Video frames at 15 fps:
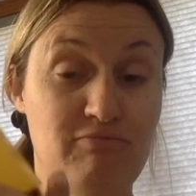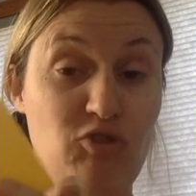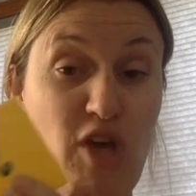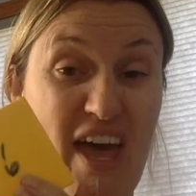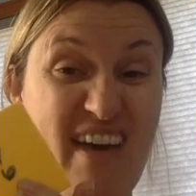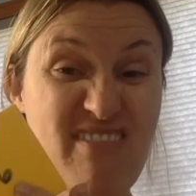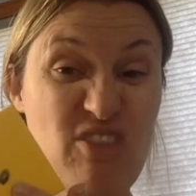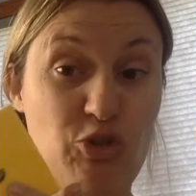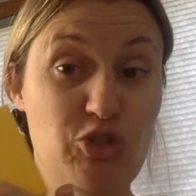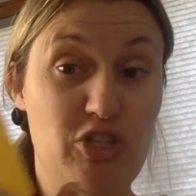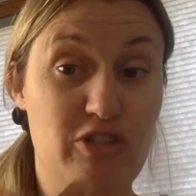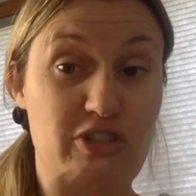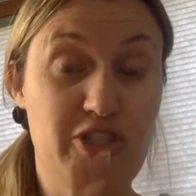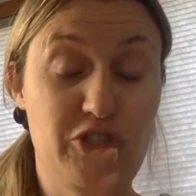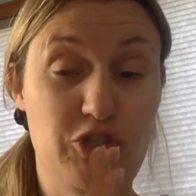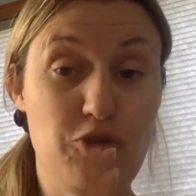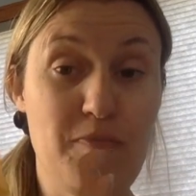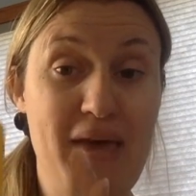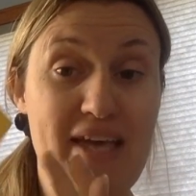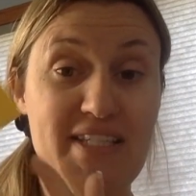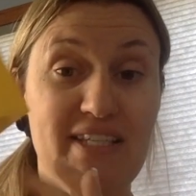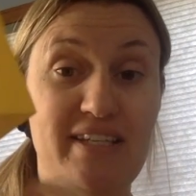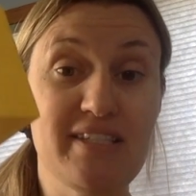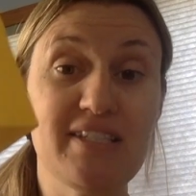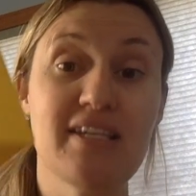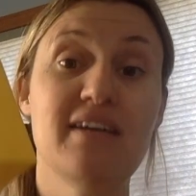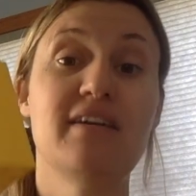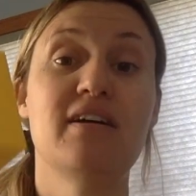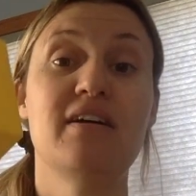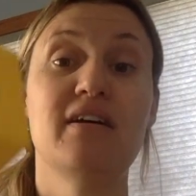Okay, those are the two bases.
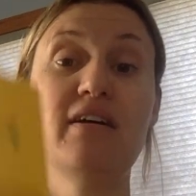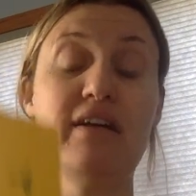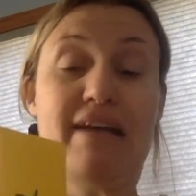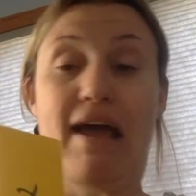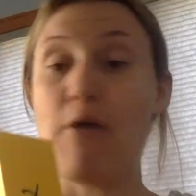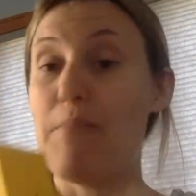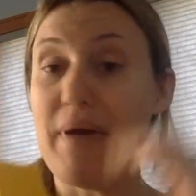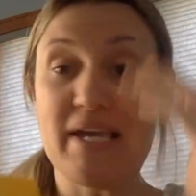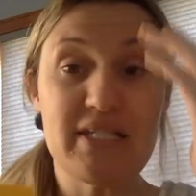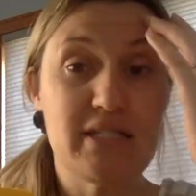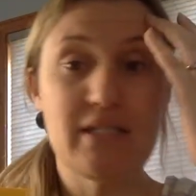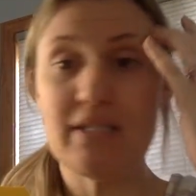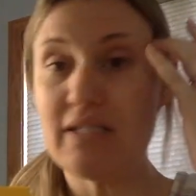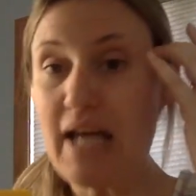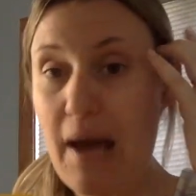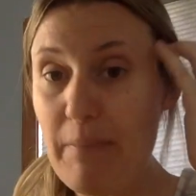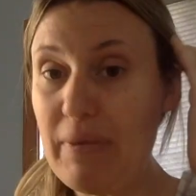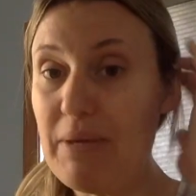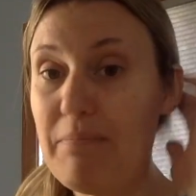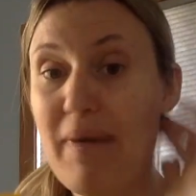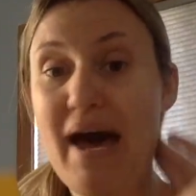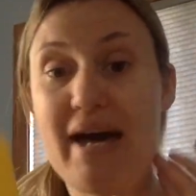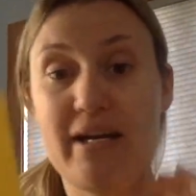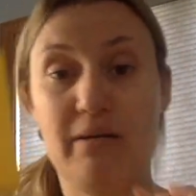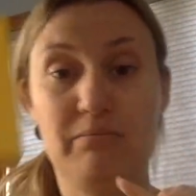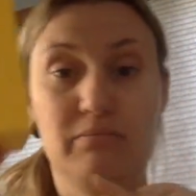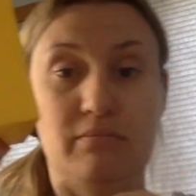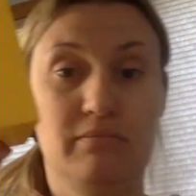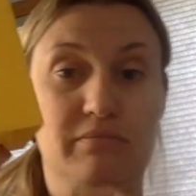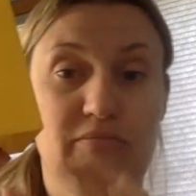Now, base does not mean bottom.
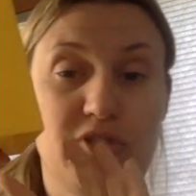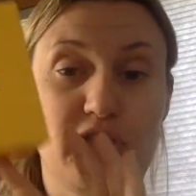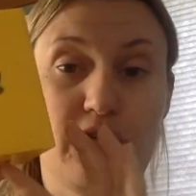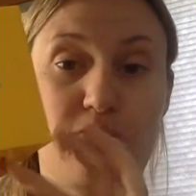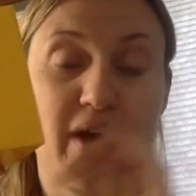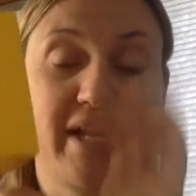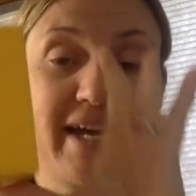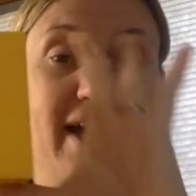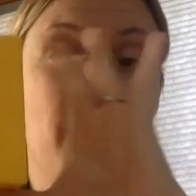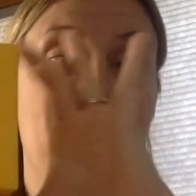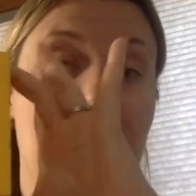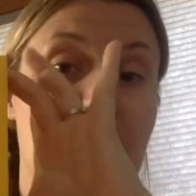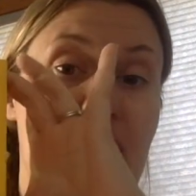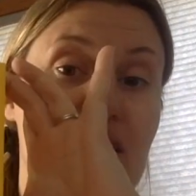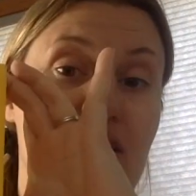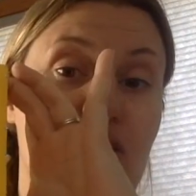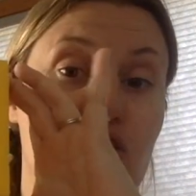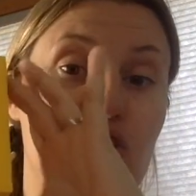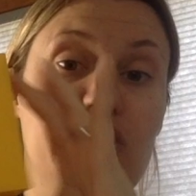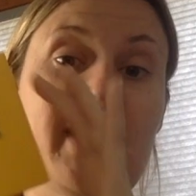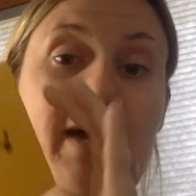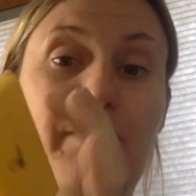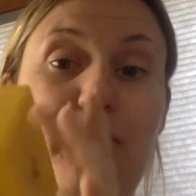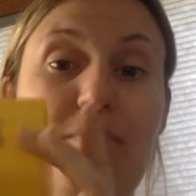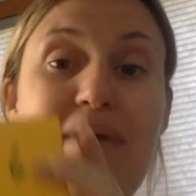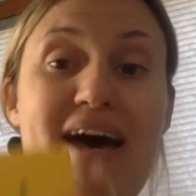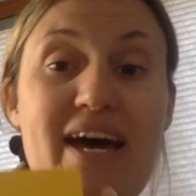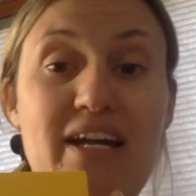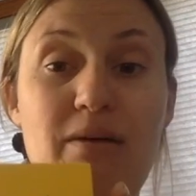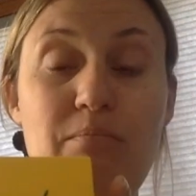So right now, my bases are top and
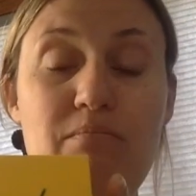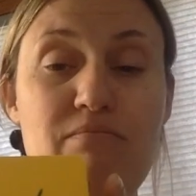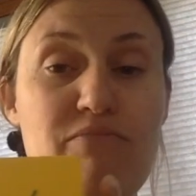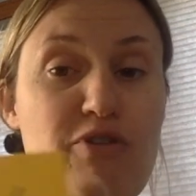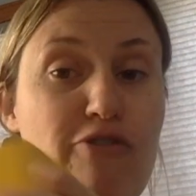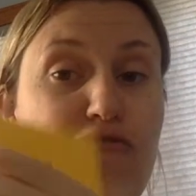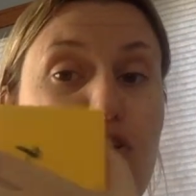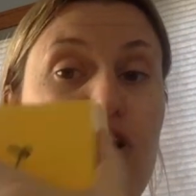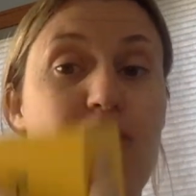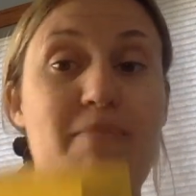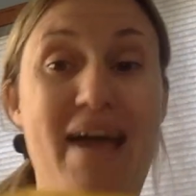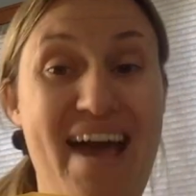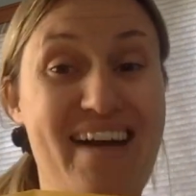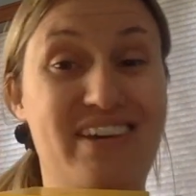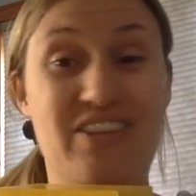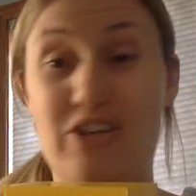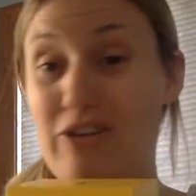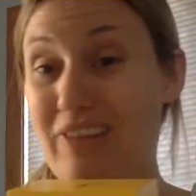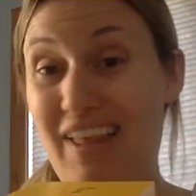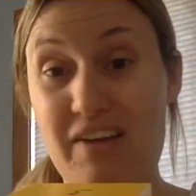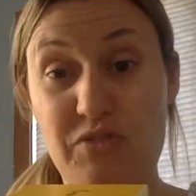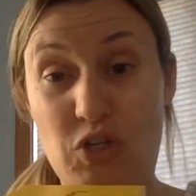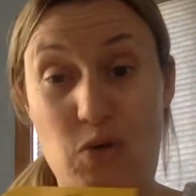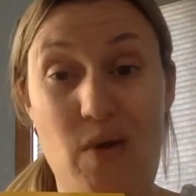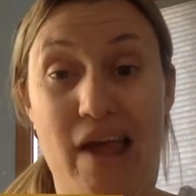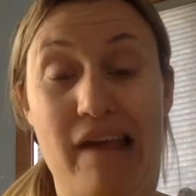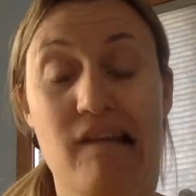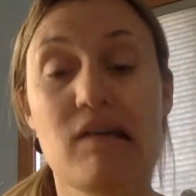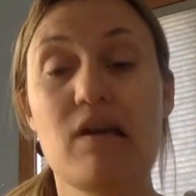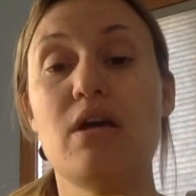bottom. They're front or back. They're left or
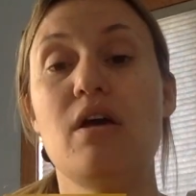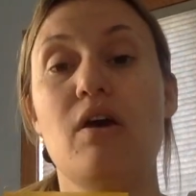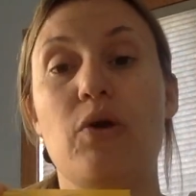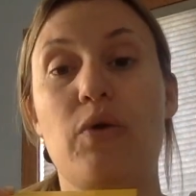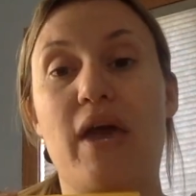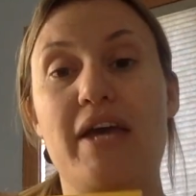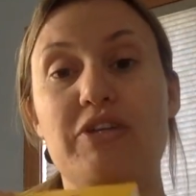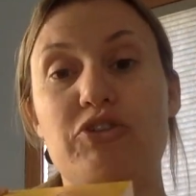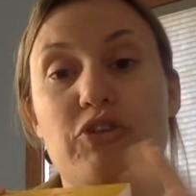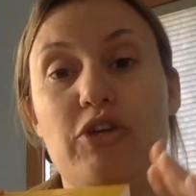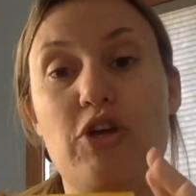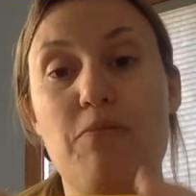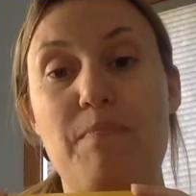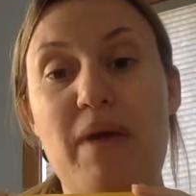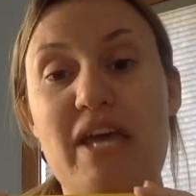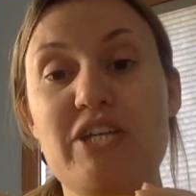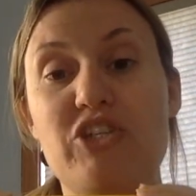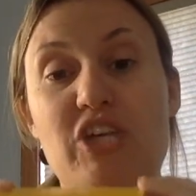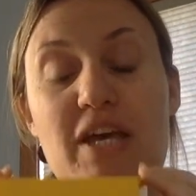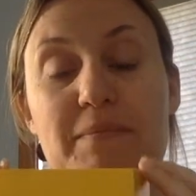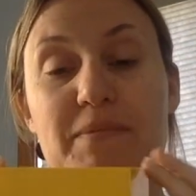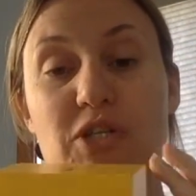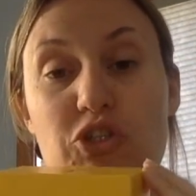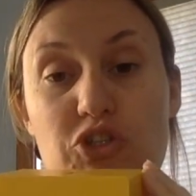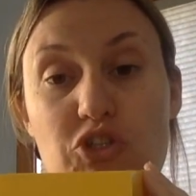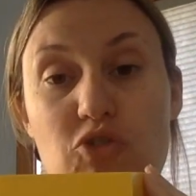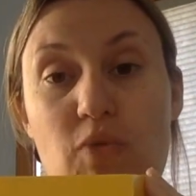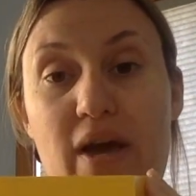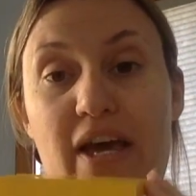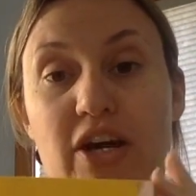right. Okay, so your base shapes are
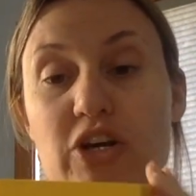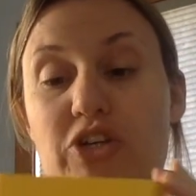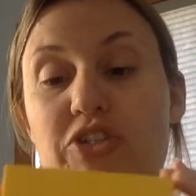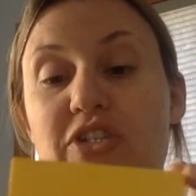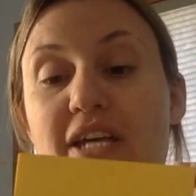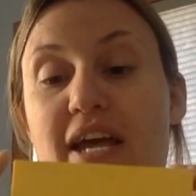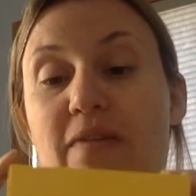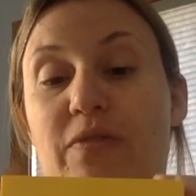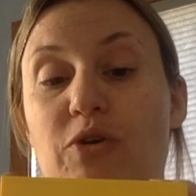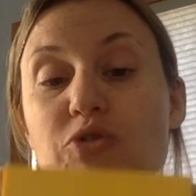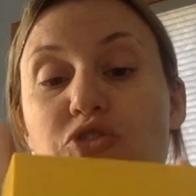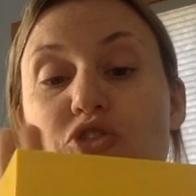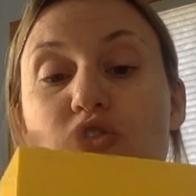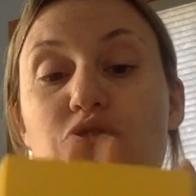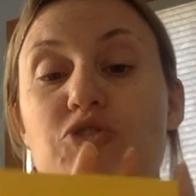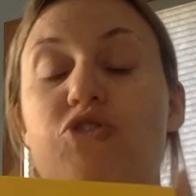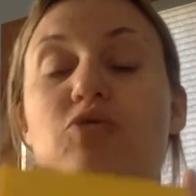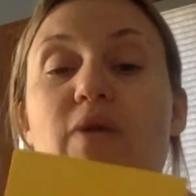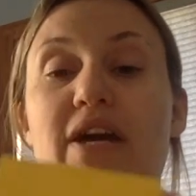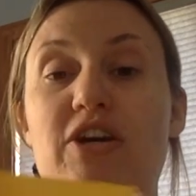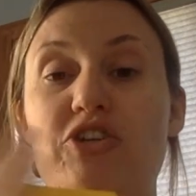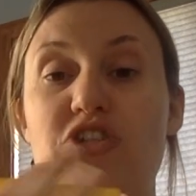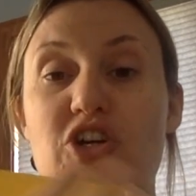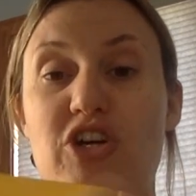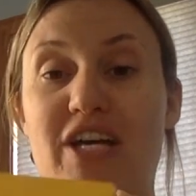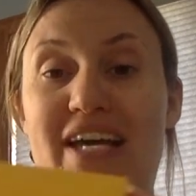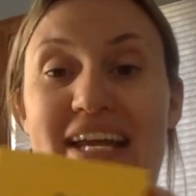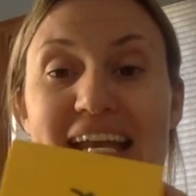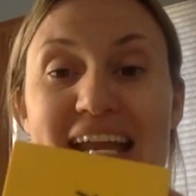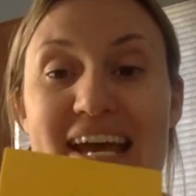squares, and those two squares are
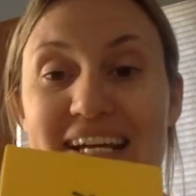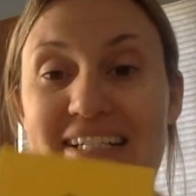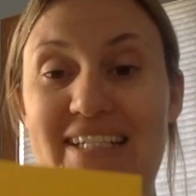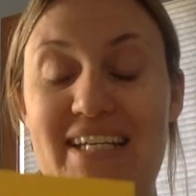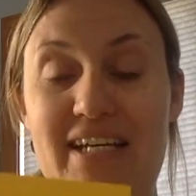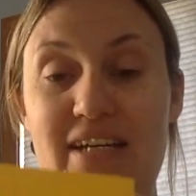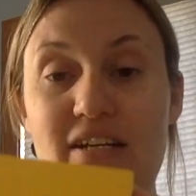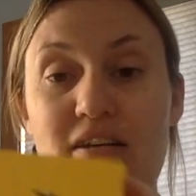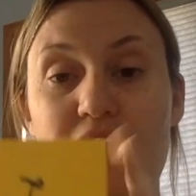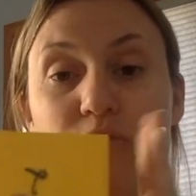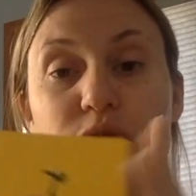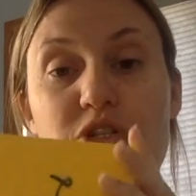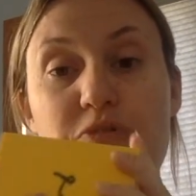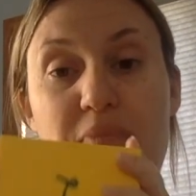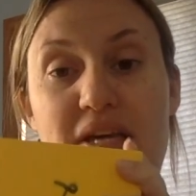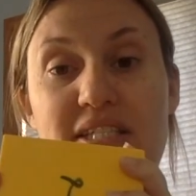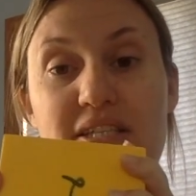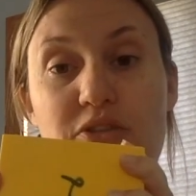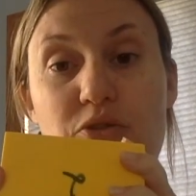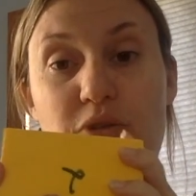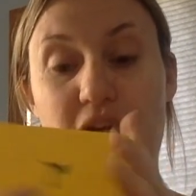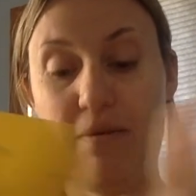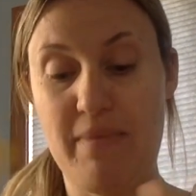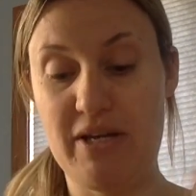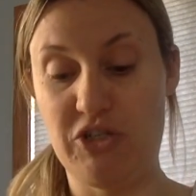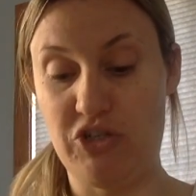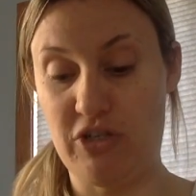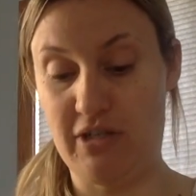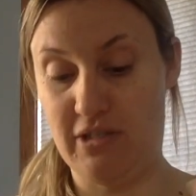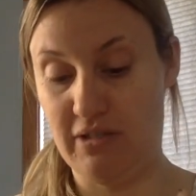connected, which makes it
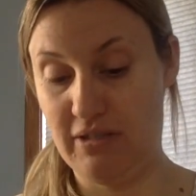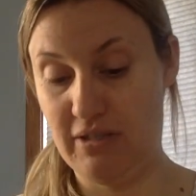three-dimensional.